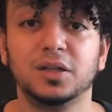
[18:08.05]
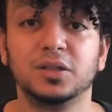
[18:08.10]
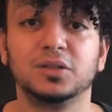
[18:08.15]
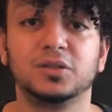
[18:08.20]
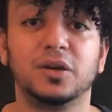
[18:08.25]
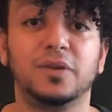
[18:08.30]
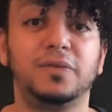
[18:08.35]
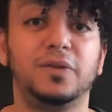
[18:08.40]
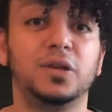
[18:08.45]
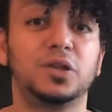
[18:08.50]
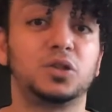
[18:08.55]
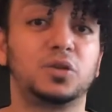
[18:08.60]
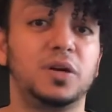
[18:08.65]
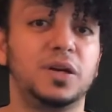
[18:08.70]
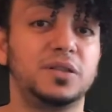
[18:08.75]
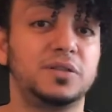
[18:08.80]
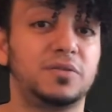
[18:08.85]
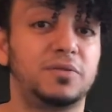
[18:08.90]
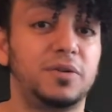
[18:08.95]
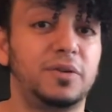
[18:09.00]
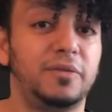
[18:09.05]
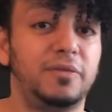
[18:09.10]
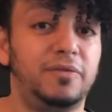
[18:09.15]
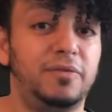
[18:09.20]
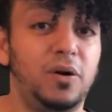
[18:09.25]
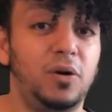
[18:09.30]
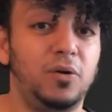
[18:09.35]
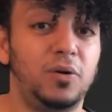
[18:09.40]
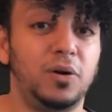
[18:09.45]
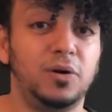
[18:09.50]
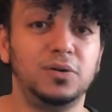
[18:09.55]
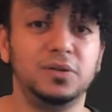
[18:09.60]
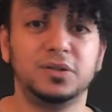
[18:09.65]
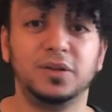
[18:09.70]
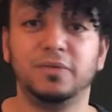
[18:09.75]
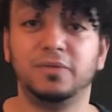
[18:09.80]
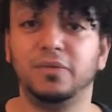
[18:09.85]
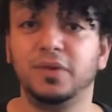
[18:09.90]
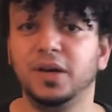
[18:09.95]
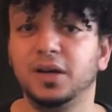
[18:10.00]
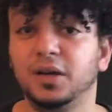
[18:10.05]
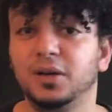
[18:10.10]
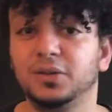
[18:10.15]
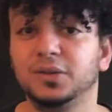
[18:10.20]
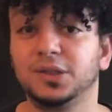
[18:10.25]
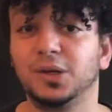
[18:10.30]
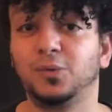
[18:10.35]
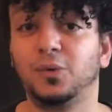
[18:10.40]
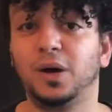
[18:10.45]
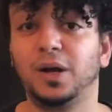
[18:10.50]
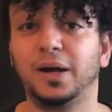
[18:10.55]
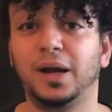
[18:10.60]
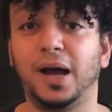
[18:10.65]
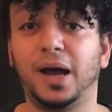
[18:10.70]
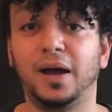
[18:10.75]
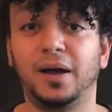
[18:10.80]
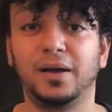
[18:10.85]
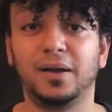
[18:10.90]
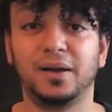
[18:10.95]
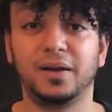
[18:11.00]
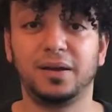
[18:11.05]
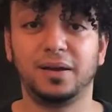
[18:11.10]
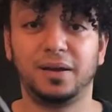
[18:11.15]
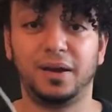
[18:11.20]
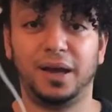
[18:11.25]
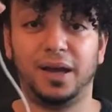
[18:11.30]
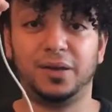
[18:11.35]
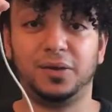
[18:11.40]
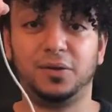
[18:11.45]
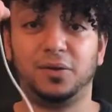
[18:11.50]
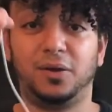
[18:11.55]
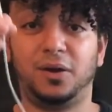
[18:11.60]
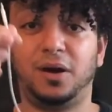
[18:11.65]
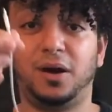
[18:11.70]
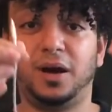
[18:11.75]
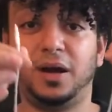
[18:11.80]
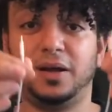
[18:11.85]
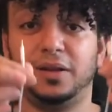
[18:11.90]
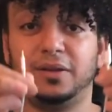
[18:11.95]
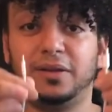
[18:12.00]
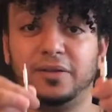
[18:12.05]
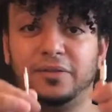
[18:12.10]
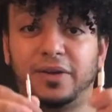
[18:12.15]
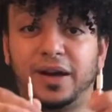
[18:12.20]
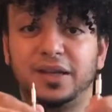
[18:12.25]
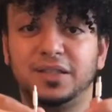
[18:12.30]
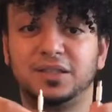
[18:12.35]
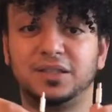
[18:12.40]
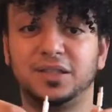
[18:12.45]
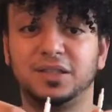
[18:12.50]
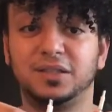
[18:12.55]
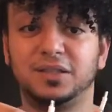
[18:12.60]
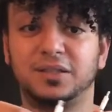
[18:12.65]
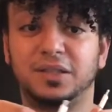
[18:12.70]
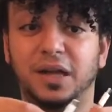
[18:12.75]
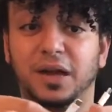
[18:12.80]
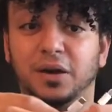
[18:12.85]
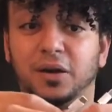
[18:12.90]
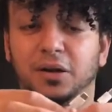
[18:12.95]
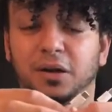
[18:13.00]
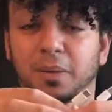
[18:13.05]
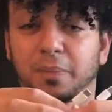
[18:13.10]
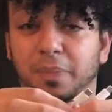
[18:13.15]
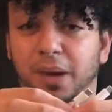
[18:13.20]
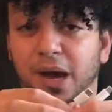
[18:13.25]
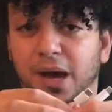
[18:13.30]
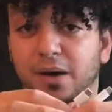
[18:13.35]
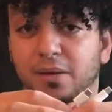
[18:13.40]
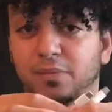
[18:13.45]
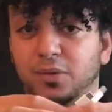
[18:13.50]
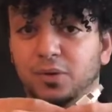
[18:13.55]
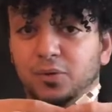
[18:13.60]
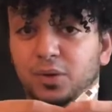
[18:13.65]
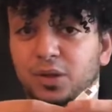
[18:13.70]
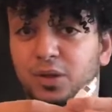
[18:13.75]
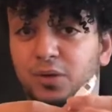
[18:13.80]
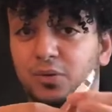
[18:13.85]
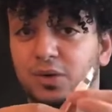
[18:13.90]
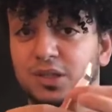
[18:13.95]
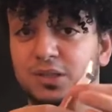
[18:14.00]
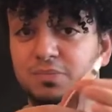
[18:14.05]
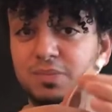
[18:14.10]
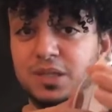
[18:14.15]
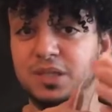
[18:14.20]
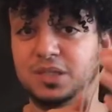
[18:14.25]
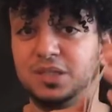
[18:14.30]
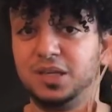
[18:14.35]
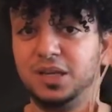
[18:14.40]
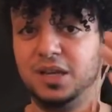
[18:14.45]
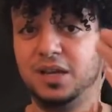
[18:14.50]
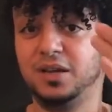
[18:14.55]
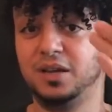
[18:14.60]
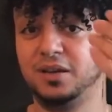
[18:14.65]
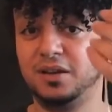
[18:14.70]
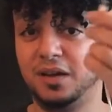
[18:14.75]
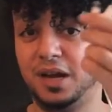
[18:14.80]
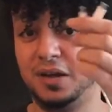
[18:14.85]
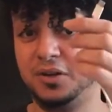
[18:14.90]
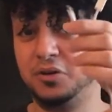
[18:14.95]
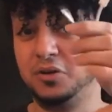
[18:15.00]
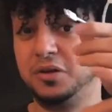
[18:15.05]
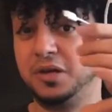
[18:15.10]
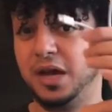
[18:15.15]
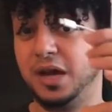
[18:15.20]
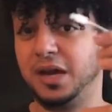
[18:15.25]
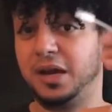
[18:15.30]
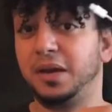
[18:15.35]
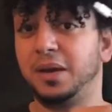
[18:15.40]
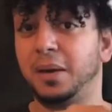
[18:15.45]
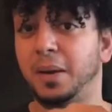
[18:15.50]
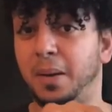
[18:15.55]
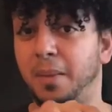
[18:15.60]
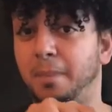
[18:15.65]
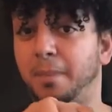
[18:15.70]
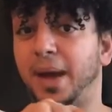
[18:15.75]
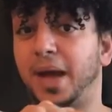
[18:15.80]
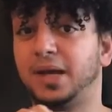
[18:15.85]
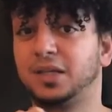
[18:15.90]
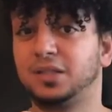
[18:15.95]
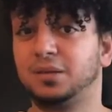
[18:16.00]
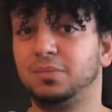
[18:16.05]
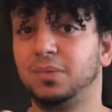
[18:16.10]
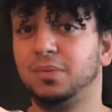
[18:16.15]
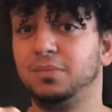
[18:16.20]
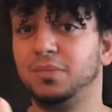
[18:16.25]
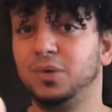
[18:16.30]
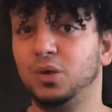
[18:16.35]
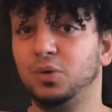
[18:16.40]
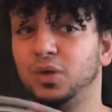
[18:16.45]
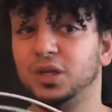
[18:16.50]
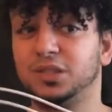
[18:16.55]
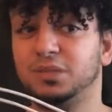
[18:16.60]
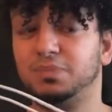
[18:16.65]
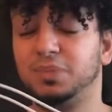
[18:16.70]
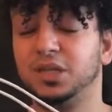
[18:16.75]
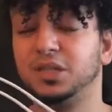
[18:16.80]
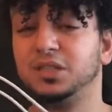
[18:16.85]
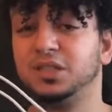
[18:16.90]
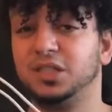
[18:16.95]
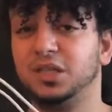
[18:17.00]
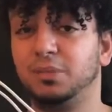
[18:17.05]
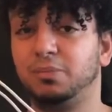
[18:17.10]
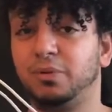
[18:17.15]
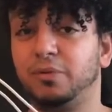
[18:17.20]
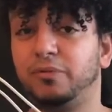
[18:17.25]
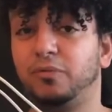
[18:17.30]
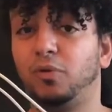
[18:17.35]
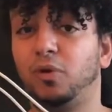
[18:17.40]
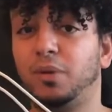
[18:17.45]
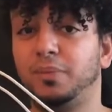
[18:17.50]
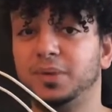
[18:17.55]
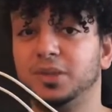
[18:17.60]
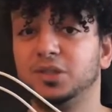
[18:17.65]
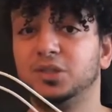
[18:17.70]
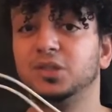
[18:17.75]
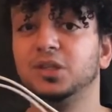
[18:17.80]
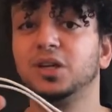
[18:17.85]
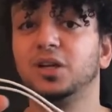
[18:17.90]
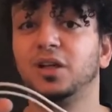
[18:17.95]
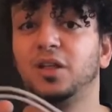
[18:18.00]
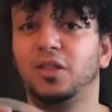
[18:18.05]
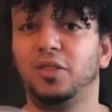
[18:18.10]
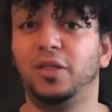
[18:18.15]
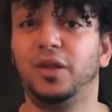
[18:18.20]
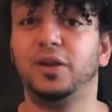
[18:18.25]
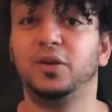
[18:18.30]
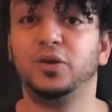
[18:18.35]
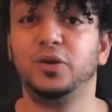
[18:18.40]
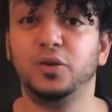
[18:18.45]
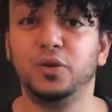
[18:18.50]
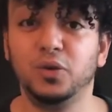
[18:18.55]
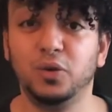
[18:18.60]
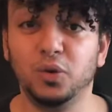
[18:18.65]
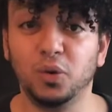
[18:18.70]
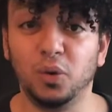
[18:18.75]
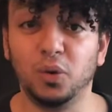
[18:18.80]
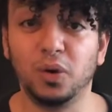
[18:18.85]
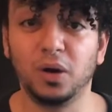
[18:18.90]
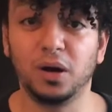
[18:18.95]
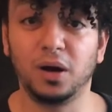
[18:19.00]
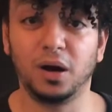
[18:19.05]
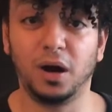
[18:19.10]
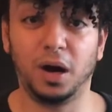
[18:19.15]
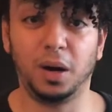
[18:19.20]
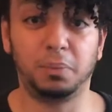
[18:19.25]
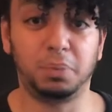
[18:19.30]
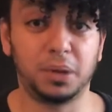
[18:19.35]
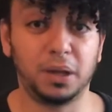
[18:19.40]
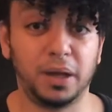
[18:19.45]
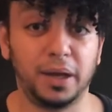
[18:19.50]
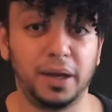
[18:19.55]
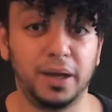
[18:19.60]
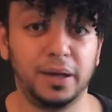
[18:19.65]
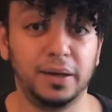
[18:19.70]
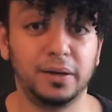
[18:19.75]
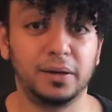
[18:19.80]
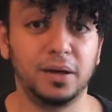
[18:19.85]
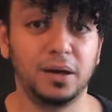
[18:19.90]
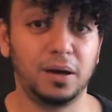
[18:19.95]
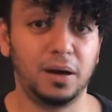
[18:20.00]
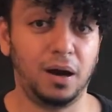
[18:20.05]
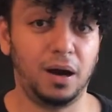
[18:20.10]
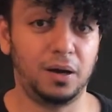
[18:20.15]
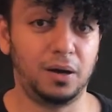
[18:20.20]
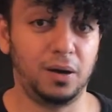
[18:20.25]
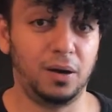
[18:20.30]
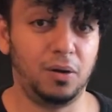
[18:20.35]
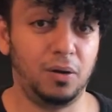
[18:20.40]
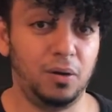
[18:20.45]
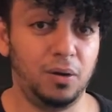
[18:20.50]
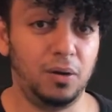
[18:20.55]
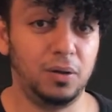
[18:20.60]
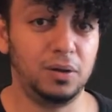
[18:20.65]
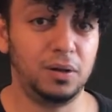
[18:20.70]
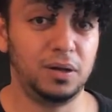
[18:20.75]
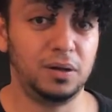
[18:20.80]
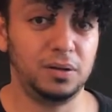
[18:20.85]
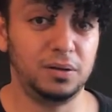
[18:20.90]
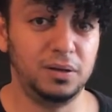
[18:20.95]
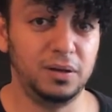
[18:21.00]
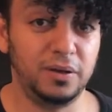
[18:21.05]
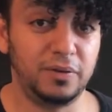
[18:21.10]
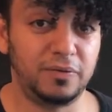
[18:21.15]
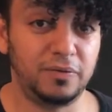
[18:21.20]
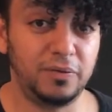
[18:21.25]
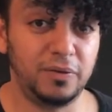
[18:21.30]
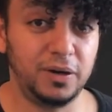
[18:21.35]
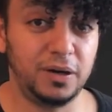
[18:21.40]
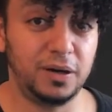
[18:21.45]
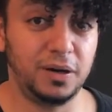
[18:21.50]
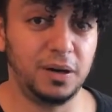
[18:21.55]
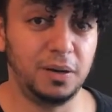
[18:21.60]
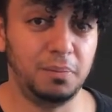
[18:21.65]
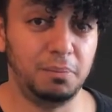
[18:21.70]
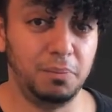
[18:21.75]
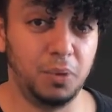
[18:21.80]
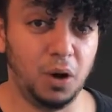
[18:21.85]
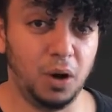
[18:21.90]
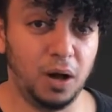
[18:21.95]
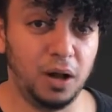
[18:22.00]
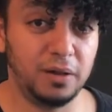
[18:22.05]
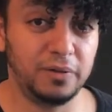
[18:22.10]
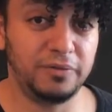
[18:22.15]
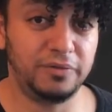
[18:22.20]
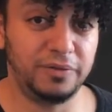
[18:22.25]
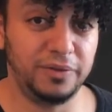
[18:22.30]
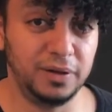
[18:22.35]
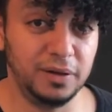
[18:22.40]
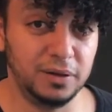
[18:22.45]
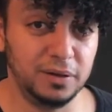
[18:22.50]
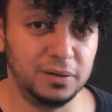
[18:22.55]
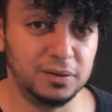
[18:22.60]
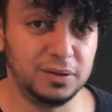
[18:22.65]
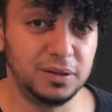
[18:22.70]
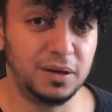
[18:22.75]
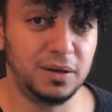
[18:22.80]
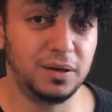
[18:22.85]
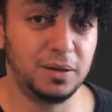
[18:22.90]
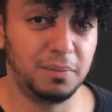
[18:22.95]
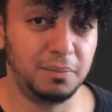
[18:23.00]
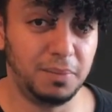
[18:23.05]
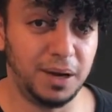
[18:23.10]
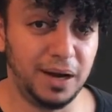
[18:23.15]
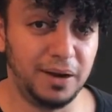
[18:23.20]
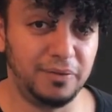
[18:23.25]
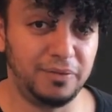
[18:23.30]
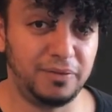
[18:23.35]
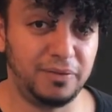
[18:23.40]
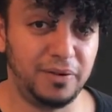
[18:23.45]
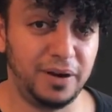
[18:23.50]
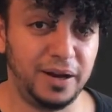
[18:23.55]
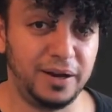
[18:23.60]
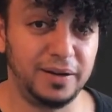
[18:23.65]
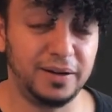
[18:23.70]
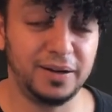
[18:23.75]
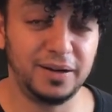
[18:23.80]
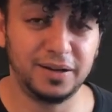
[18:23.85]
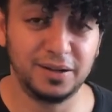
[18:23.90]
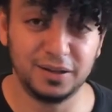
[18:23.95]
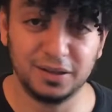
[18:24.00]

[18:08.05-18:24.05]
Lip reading: So if you're transferring photos and videos and whatnot, and you're on devices that are compatible with USB-C, and you're getting maximum USB-C performance, then you are playing on a whole different ball field, my friend.